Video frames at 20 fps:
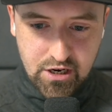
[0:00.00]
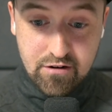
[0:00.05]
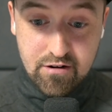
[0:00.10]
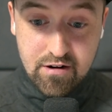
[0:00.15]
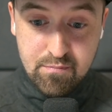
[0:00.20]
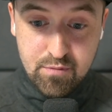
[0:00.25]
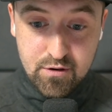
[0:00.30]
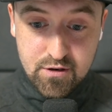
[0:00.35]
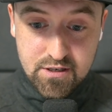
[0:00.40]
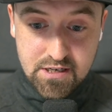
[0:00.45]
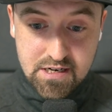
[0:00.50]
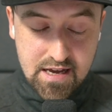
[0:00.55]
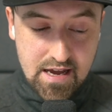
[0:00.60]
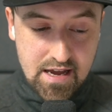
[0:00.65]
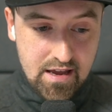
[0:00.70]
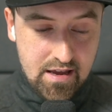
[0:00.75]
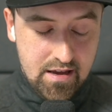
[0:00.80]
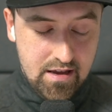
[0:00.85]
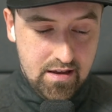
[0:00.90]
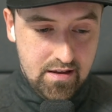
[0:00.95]
your input
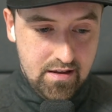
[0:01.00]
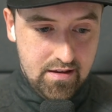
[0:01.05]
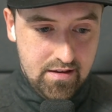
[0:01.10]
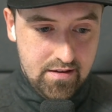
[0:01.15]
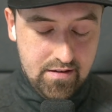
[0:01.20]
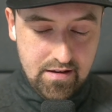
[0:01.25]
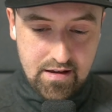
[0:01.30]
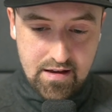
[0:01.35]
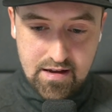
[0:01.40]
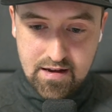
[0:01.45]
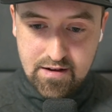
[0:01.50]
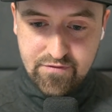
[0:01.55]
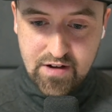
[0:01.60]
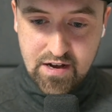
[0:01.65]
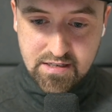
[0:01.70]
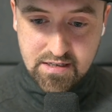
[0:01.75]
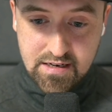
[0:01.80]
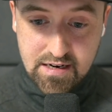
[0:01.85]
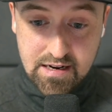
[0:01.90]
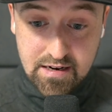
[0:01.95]
today. A
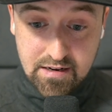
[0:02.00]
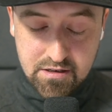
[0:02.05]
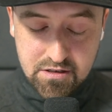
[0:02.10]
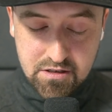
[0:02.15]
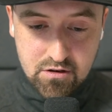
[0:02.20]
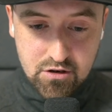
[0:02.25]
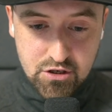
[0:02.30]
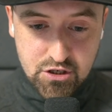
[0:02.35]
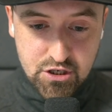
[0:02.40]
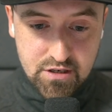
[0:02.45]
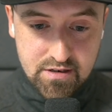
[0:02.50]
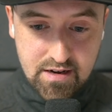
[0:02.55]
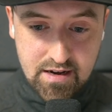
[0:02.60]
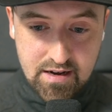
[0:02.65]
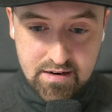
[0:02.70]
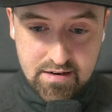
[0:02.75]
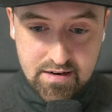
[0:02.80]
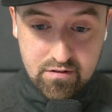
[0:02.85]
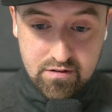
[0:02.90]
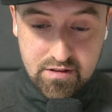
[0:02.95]
fascinating discussion,
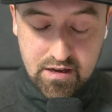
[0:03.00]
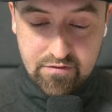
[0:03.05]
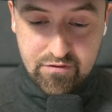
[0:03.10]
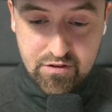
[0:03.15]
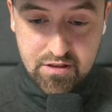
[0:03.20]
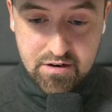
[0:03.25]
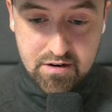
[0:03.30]
and thank you for the